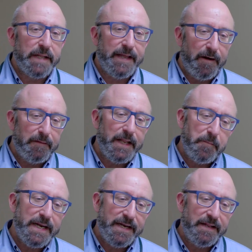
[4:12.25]
they're
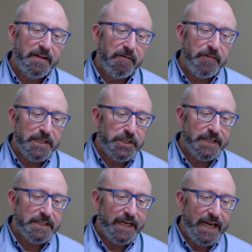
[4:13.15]
limited in their
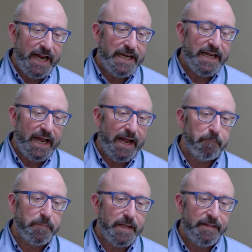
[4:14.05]
vision, and
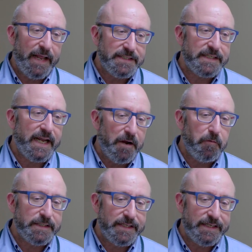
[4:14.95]
that's kind of
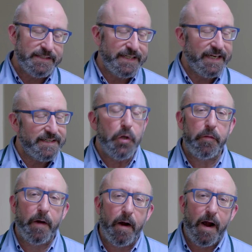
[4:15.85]
what they see. So
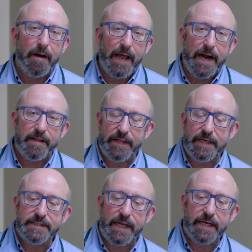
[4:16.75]
there are a lot of
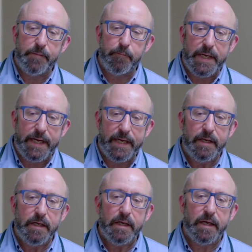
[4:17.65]
things that can be
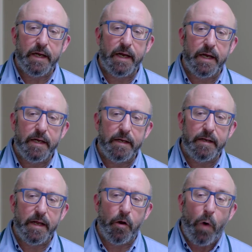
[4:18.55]

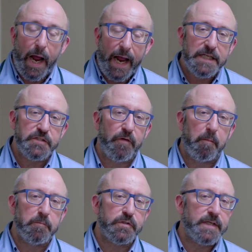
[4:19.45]
arise
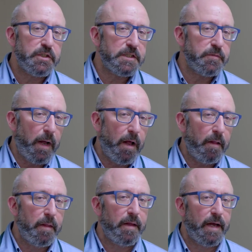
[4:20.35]
from such a
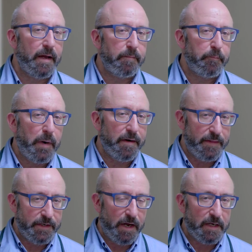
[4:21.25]
small part of
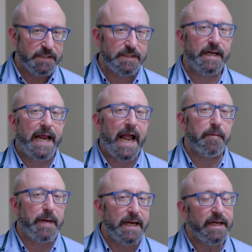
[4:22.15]
the dog's
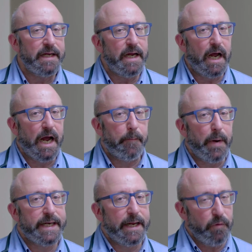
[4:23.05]
anatomy,
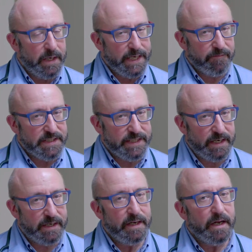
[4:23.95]
but it can really give us
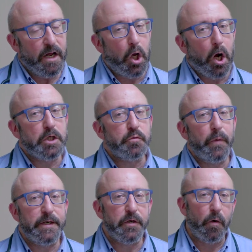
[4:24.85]
a large
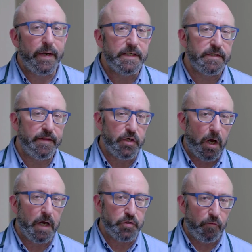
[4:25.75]
window into the
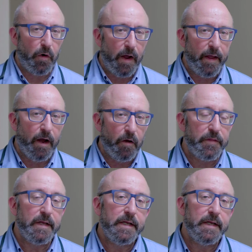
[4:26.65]
dog's overall health.